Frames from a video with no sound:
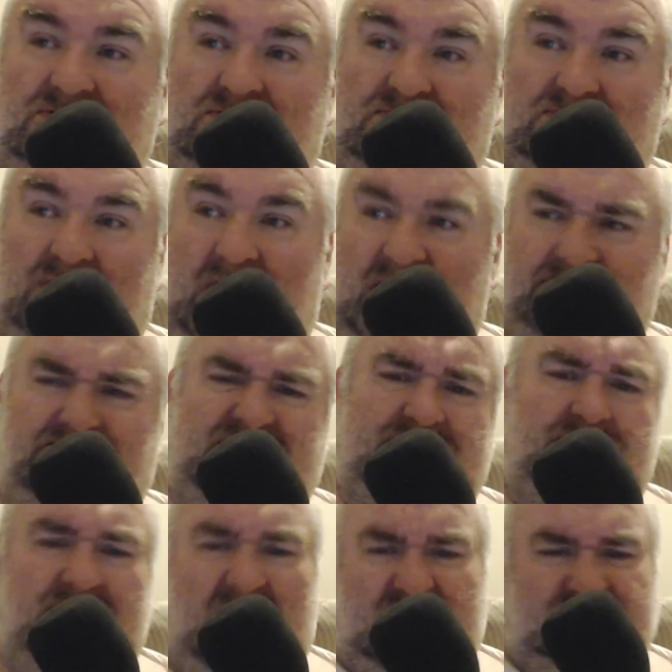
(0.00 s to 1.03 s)
I
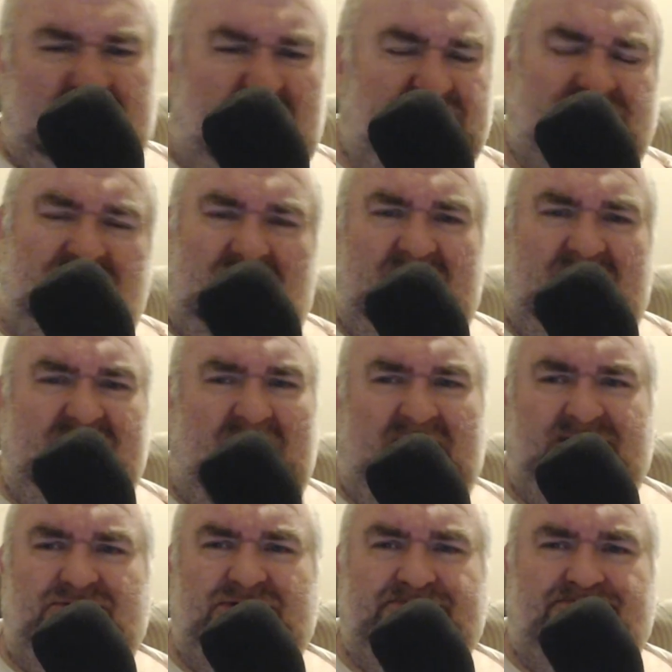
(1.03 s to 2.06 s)

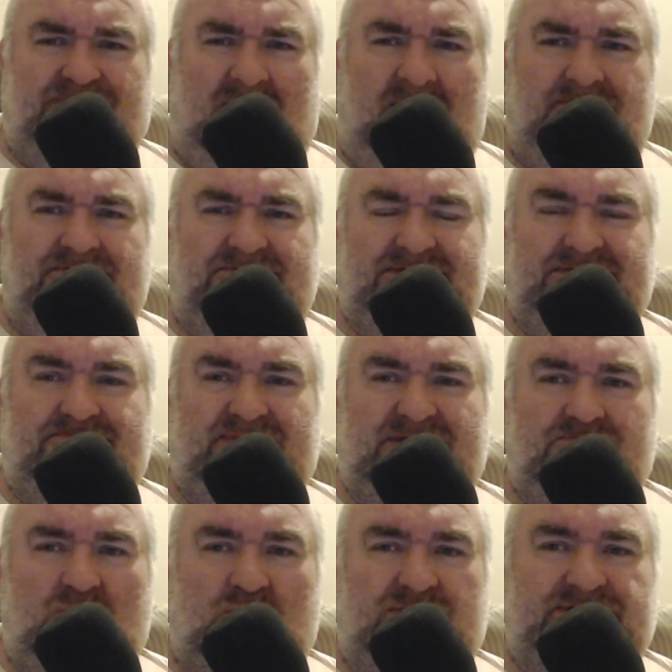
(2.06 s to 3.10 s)
would probably be
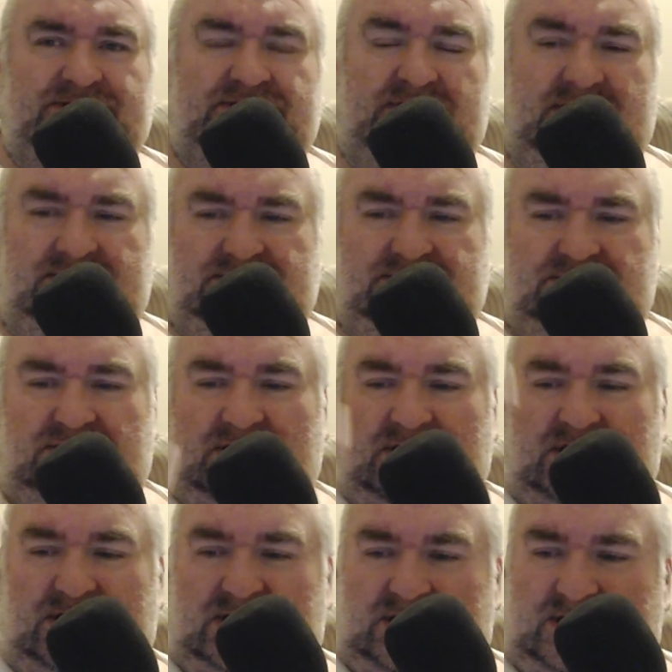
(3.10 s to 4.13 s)
more
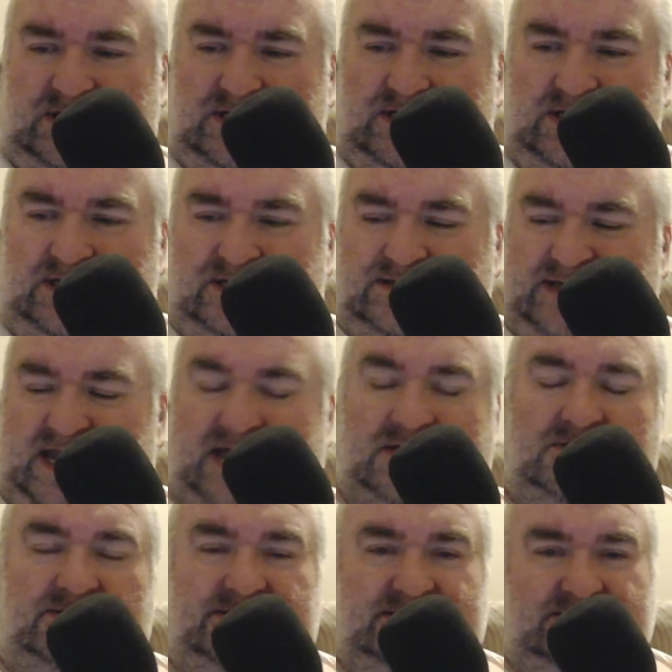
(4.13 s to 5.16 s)

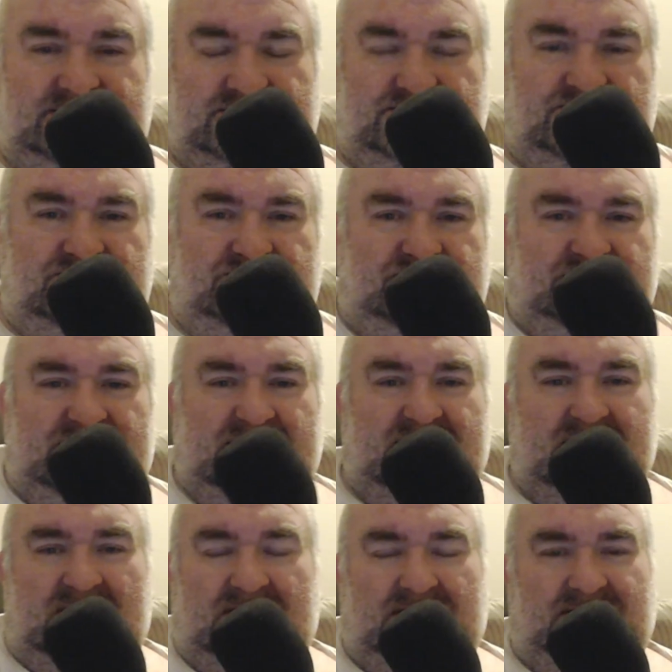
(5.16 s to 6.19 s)
entangled into
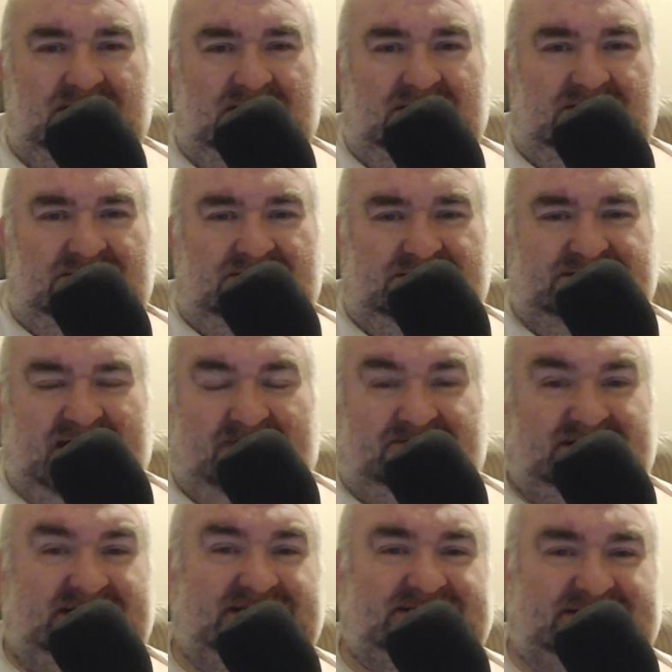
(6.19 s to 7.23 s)
the
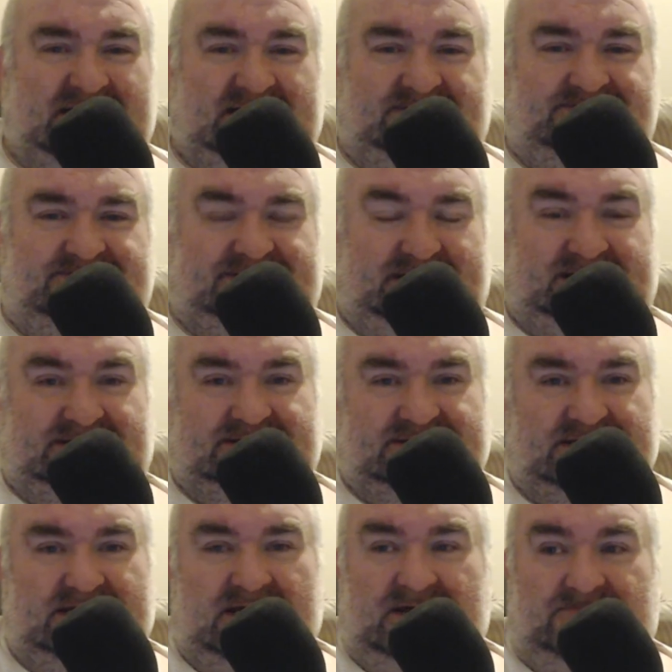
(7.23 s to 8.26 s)
Japanese side of things,
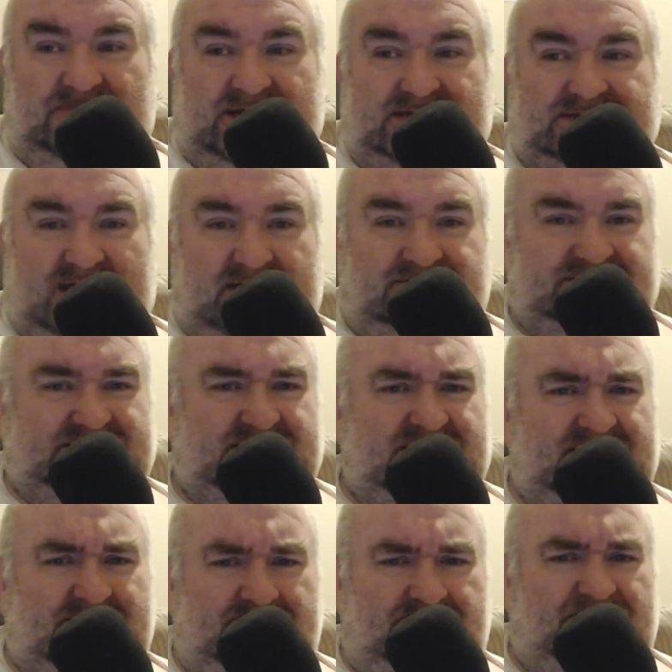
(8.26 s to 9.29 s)
because I've seen them be